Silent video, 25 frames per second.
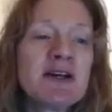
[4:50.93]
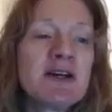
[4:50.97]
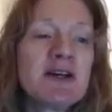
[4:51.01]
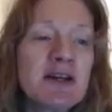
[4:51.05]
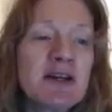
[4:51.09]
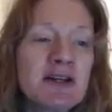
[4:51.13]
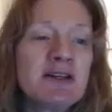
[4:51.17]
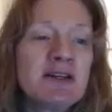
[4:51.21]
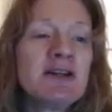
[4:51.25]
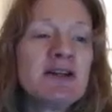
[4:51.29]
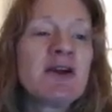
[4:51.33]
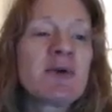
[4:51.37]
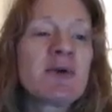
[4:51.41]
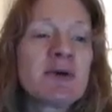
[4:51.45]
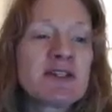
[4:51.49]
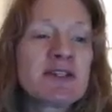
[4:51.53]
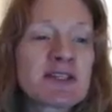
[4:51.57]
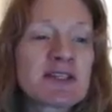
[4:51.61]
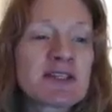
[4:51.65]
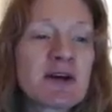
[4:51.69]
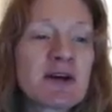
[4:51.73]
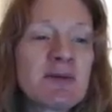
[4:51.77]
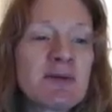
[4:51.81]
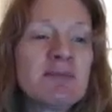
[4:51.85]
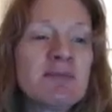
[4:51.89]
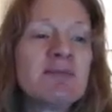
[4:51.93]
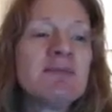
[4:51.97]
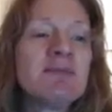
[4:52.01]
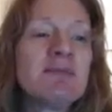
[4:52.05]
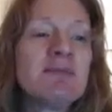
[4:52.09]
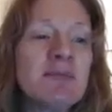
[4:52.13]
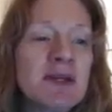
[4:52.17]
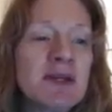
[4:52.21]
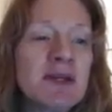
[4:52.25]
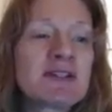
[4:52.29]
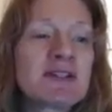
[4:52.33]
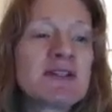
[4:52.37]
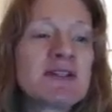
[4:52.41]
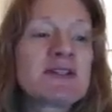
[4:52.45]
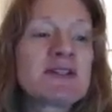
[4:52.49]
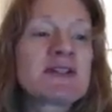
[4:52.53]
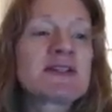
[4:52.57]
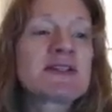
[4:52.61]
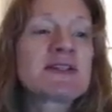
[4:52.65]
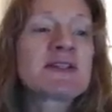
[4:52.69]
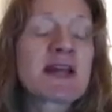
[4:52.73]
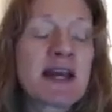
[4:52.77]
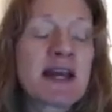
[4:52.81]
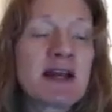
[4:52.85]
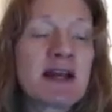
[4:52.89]
in some
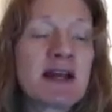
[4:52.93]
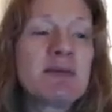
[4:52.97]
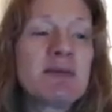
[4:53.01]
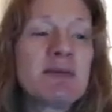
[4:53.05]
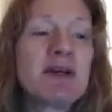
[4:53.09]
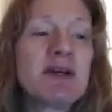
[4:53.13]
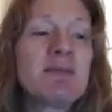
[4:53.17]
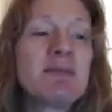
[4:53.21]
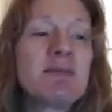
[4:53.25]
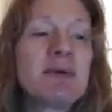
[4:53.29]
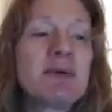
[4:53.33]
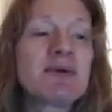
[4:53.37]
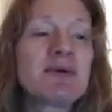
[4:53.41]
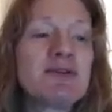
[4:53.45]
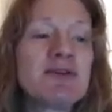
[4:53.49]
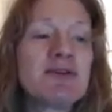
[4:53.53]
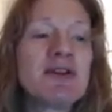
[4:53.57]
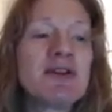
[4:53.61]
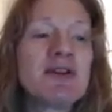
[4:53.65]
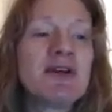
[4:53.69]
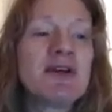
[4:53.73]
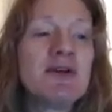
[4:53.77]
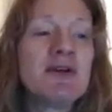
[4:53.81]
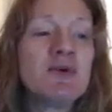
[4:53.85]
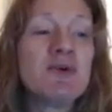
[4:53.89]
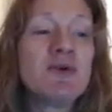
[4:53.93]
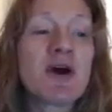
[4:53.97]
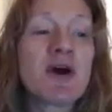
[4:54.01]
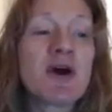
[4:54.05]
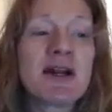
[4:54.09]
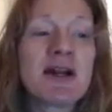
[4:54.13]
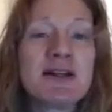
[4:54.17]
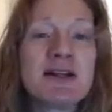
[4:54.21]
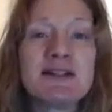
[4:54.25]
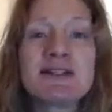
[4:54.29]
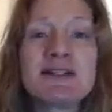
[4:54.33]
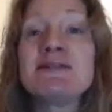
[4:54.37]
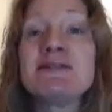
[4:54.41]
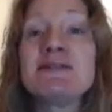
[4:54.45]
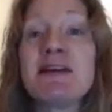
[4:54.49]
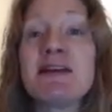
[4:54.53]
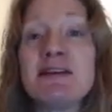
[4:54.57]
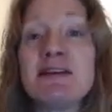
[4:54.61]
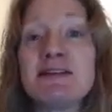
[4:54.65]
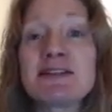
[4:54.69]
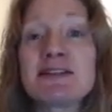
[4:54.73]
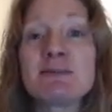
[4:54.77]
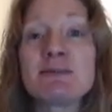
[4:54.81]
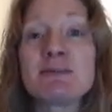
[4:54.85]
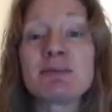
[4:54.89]
instances can be appealed to the United
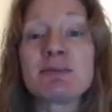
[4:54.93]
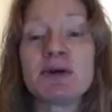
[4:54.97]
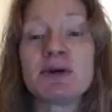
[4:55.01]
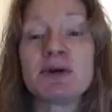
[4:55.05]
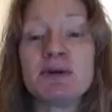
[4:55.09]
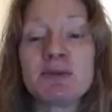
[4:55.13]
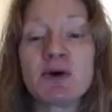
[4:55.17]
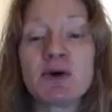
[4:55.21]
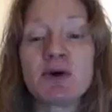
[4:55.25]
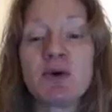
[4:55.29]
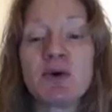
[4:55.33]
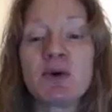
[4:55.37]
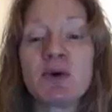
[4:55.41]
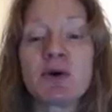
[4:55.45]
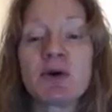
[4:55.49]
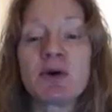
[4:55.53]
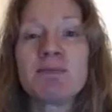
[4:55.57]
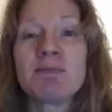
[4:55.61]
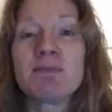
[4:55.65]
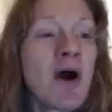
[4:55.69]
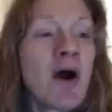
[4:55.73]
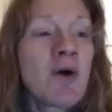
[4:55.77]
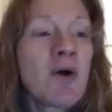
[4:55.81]
States Supreme Court.